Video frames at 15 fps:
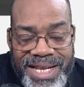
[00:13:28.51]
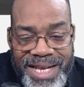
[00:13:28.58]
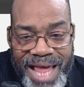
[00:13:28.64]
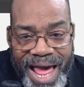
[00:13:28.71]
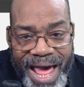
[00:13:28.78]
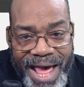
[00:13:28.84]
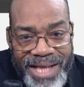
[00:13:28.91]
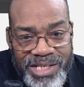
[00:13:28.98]

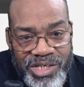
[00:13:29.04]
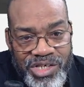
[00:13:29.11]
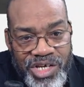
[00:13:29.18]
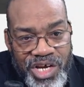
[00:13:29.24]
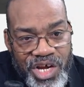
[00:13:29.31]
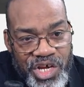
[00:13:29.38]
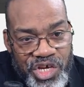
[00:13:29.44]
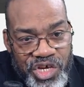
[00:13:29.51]
That's
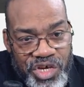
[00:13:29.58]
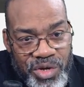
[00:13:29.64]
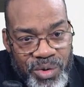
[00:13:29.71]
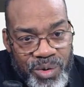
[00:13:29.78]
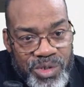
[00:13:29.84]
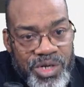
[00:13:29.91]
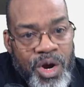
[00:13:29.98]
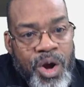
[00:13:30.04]

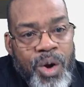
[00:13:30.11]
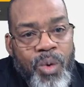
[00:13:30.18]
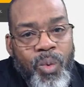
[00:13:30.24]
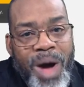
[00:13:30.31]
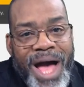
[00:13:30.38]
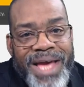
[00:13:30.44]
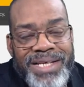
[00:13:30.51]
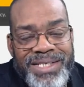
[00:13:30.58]
huge.
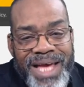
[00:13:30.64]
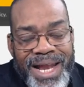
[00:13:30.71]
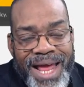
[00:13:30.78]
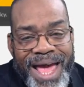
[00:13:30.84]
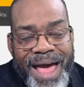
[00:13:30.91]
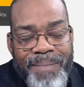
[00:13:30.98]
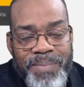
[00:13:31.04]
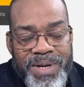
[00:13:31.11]
Why is that
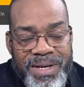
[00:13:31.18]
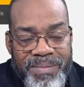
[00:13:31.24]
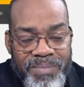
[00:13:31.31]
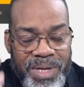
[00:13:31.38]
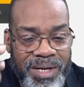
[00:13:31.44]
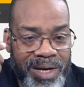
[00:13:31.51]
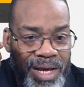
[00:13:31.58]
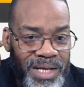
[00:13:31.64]
happening?
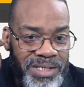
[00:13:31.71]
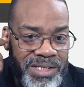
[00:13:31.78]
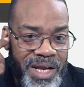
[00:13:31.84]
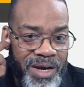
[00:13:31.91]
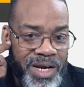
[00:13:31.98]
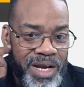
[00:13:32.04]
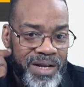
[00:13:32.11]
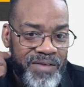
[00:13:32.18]
Because
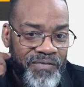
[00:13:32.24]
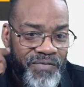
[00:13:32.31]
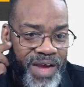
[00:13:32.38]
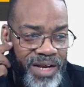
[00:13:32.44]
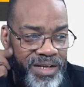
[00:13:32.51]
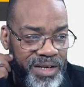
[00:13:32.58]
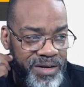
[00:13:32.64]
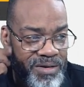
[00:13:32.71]
they're getting
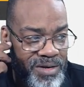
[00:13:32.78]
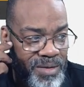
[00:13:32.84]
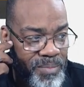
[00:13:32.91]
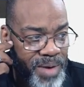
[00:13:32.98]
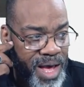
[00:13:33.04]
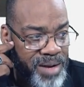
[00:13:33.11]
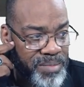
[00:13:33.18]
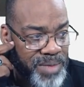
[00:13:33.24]
affected on the
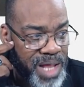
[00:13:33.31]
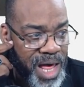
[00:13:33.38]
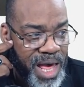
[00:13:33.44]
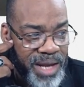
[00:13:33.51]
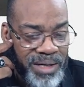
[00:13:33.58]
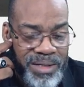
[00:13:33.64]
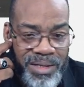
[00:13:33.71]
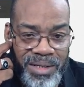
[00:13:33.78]
bottom
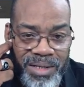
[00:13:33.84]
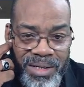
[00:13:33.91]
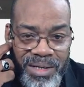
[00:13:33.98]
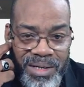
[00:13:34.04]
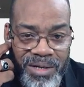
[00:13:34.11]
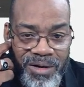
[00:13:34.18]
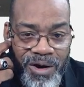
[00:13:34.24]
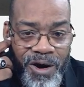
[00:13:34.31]
line
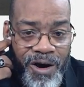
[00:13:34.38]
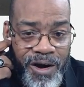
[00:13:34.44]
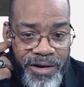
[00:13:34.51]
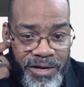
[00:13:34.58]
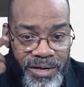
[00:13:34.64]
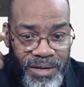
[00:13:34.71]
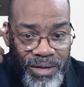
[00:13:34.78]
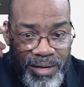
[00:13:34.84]

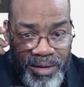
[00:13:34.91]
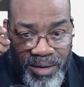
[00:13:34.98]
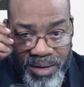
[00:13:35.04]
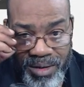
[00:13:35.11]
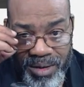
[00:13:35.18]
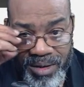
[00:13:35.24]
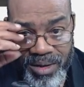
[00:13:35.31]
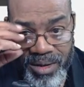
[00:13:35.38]
hard.
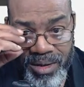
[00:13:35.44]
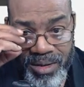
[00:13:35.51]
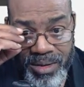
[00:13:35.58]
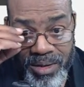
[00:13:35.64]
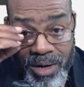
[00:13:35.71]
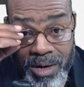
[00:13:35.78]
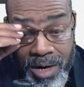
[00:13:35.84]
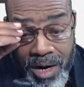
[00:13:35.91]

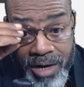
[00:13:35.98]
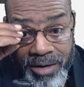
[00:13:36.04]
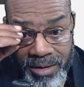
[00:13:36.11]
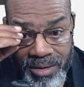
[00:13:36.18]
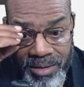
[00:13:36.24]
Hard.